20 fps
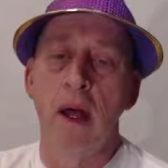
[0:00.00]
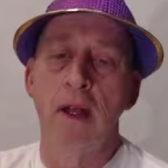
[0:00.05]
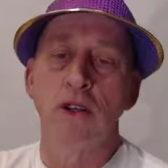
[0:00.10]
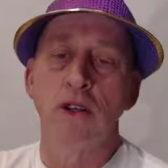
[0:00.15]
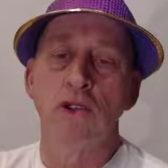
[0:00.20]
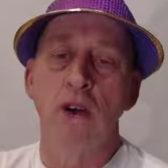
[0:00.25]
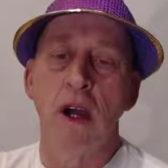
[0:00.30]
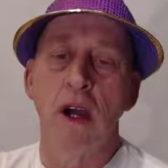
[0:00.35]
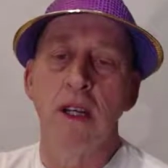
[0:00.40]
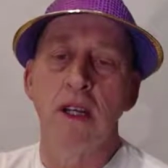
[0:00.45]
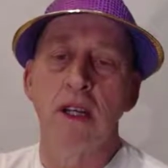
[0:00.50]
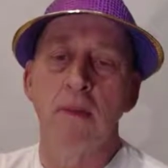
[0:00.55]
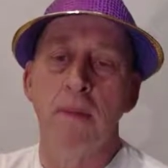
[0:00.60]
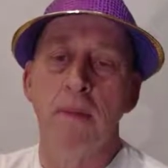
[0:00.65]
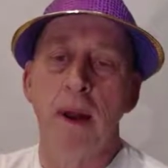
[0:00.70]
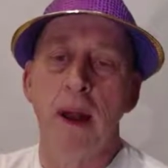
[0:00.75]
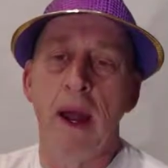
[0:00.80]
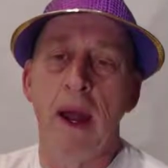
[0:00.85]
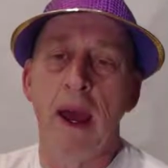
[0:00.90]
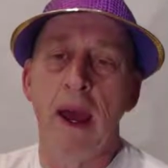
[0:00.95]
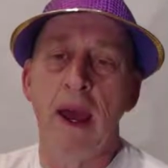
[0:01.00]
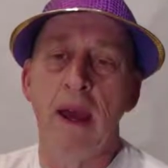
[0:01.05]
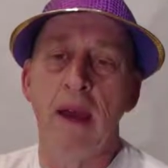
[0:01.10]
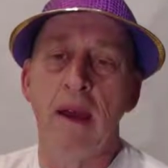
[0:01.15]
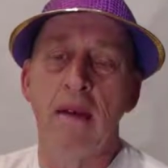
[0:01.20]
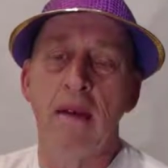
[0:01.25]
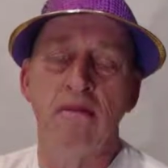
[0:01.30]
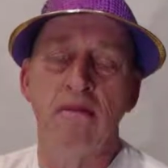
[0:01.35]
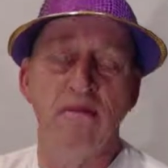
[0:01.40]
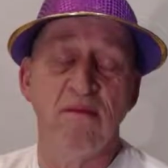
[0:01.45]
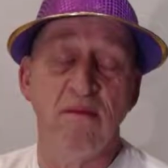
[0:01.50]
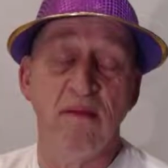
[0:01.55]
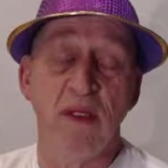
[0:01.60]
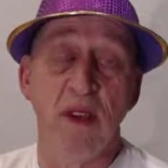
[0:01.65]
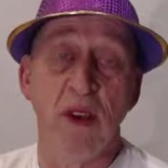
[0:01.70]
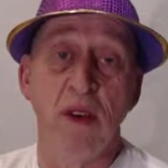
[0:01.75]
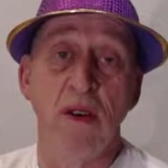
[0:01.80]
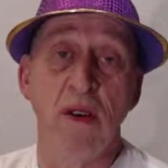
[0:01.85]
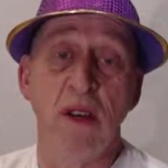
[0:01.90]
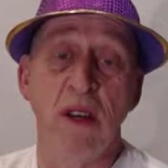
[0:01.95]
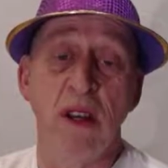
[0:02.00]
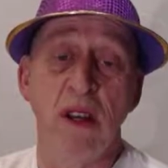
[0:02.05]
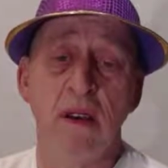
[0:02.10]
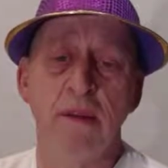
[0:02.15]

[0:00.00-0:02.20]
trying to play good.